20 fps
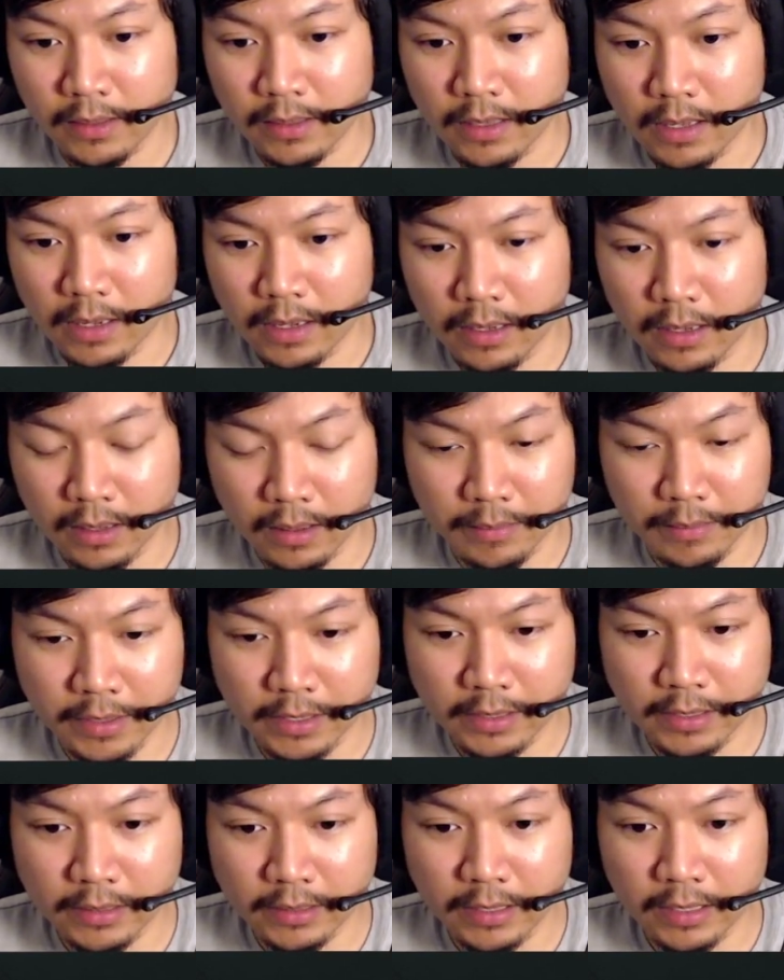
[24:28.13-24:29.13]
and
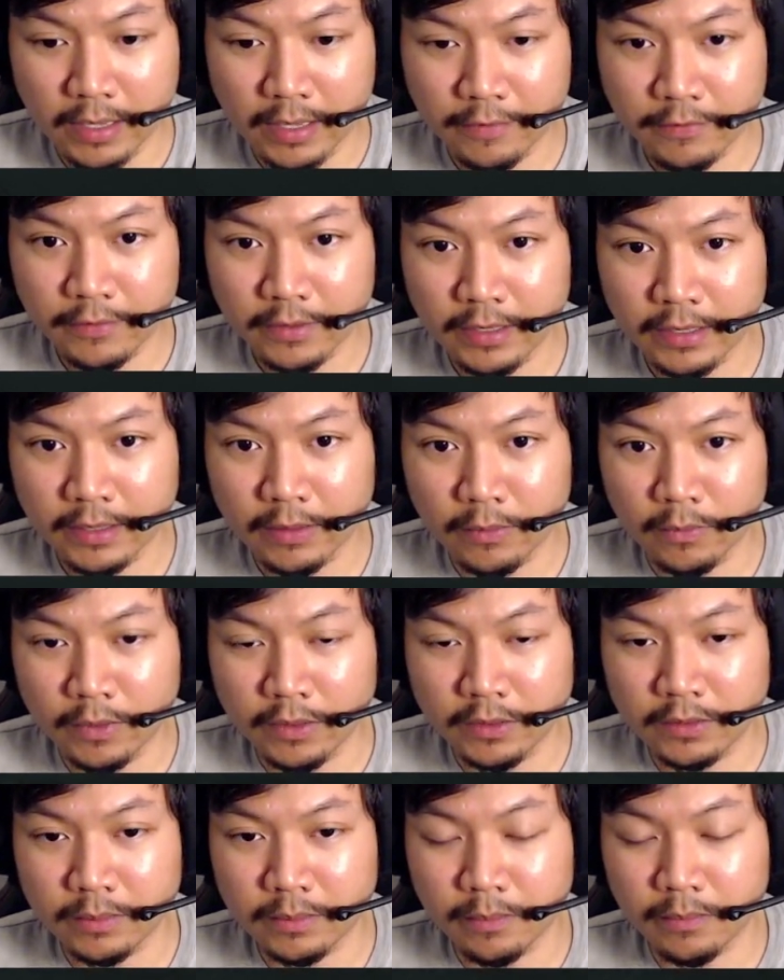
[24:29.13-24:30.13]
then the left click
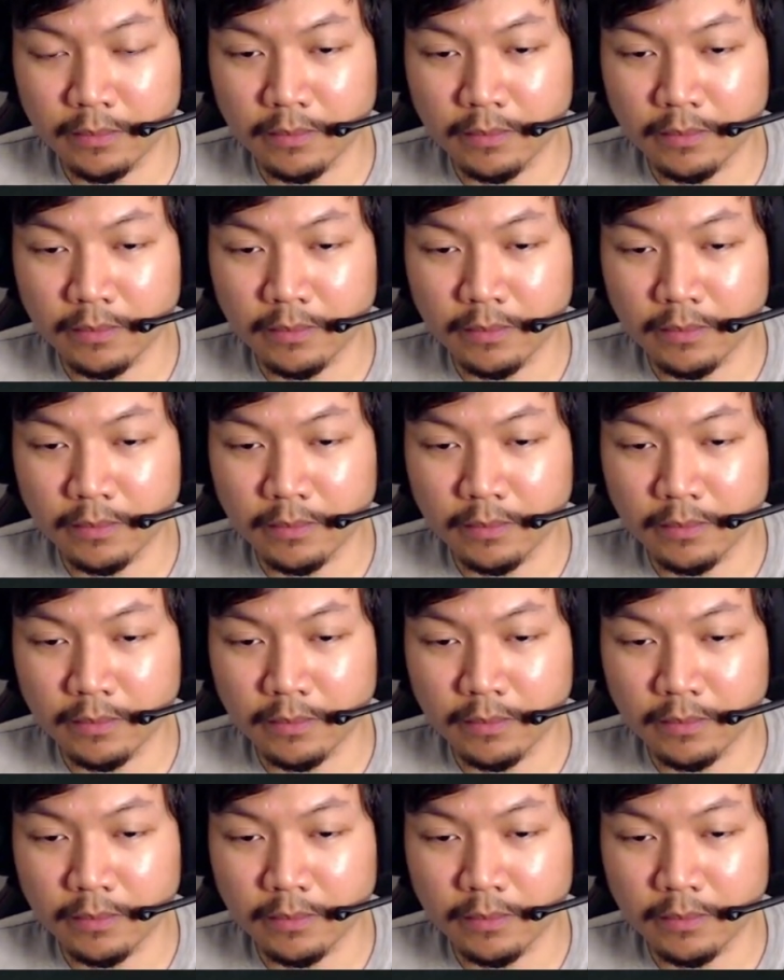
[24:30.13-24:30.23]
was